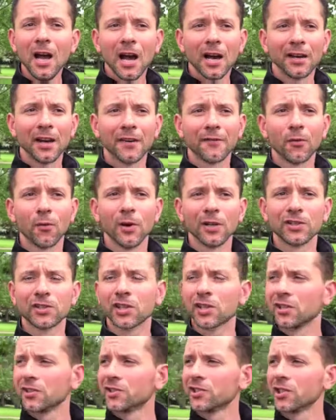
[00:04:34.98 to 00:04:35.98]
Another one
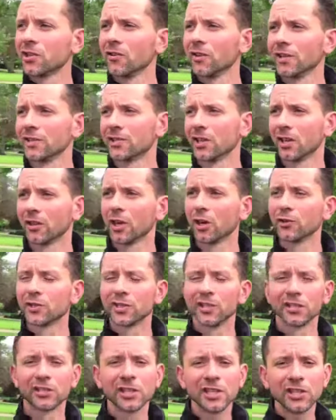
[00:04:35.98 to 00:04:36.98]
to consider is those
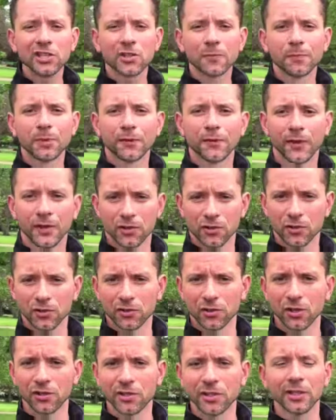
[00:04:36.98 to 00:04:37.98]
in the teaching
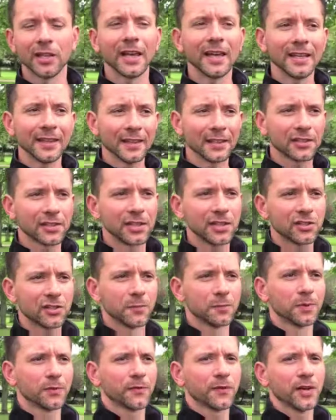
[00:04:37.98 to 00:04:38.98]
professions. Those in the
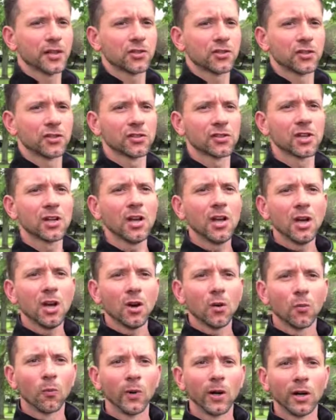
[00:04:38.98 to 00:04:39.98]
teaching professions
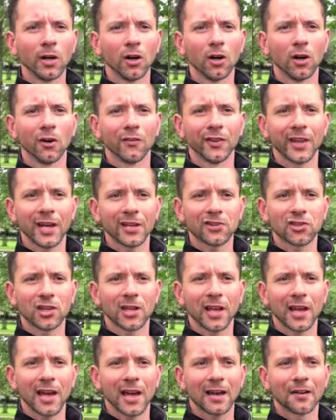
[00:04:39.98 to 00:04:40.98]
will
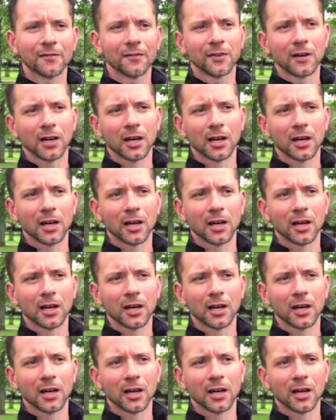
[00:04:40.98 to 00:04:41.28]
naturally have,